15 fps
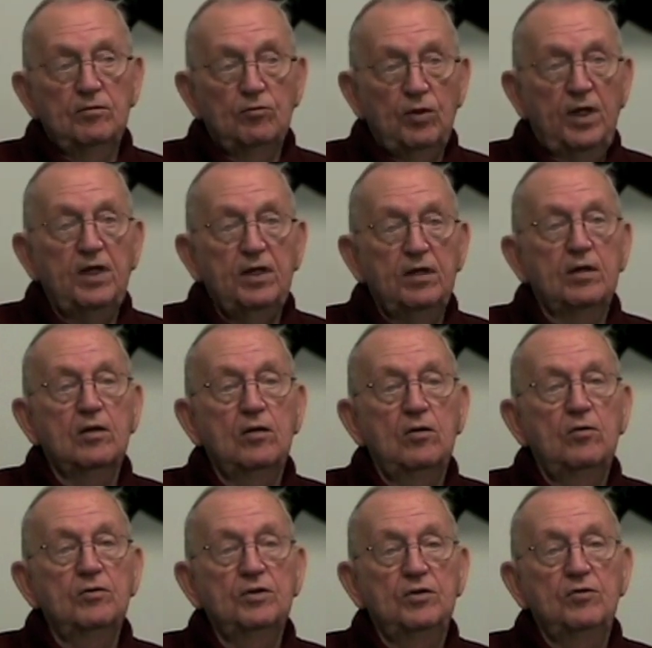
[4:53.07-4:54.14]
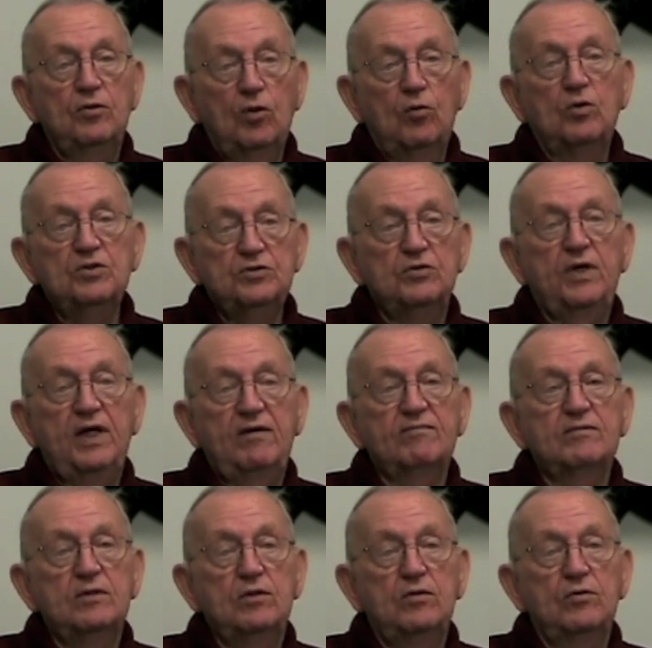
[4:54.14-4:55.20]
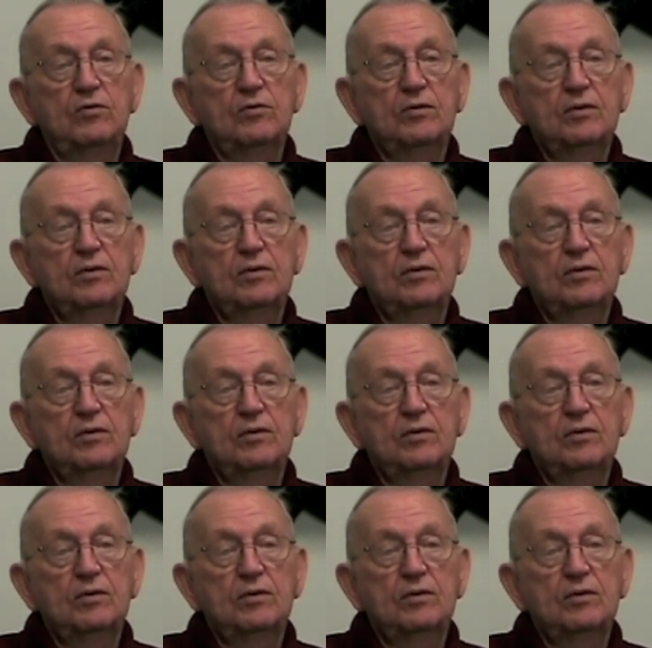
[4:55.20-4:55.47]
ready to go, and you know what you have to do.